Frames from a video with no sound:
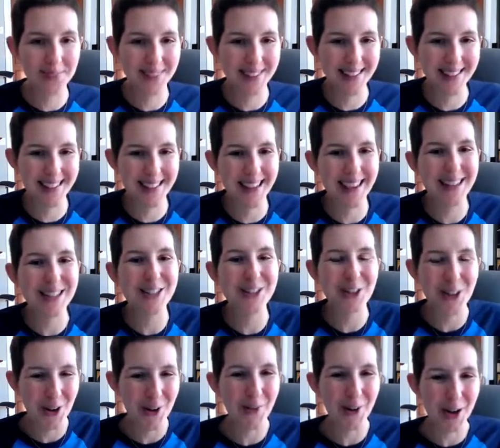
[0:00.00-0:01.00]
You got to
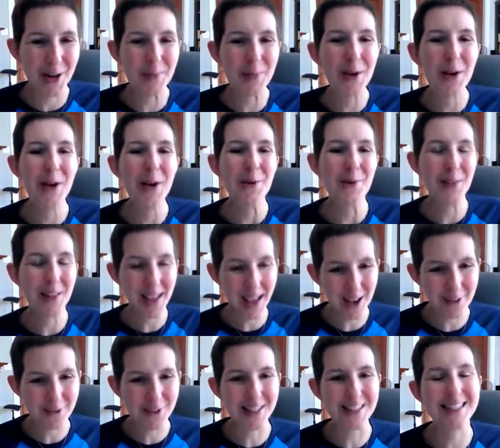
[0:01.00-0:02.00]
show up with
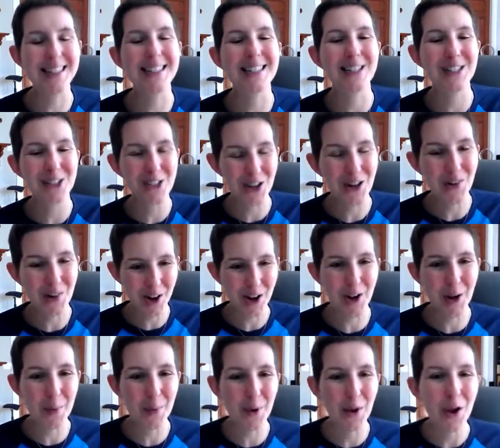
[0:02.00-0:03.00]
confidence. You got to show
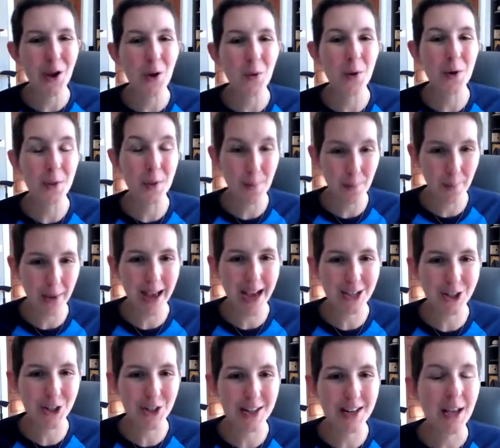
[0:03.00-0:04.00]
up with
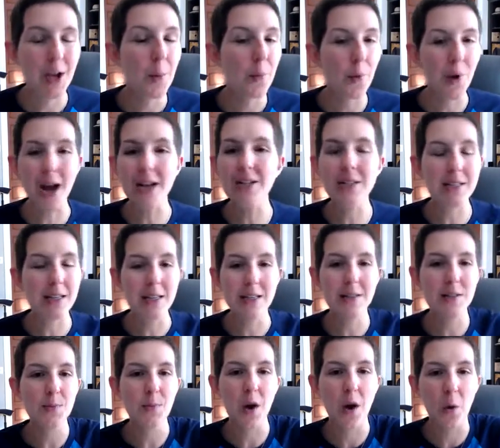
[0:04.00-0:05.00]
compassion. Practice it in
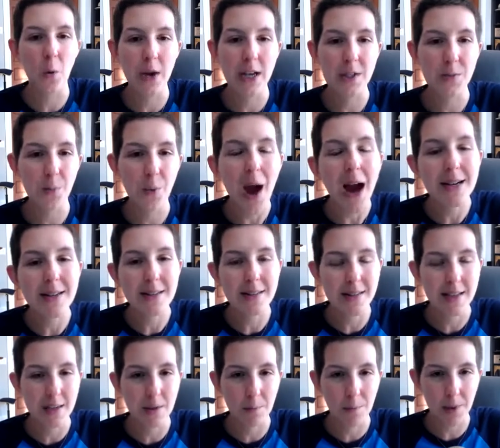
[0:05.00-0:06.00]
small ways. Practice
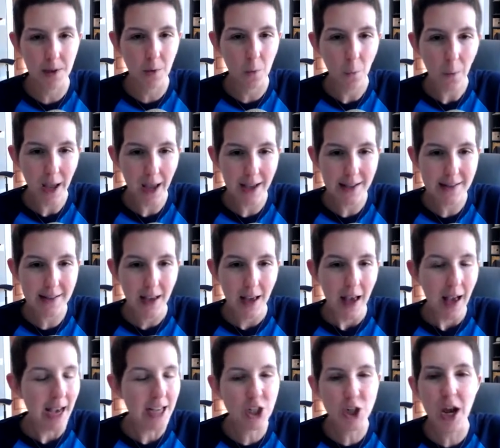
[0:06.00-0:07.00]
it in big ways.
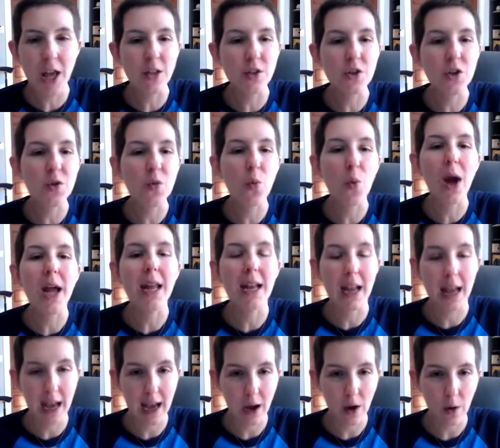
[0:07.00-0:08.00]
I challenge you right
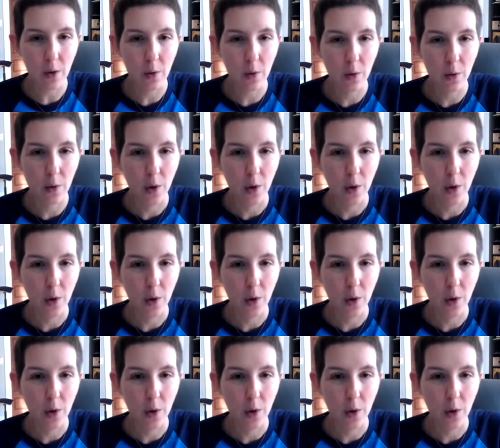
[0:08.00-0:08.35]
now.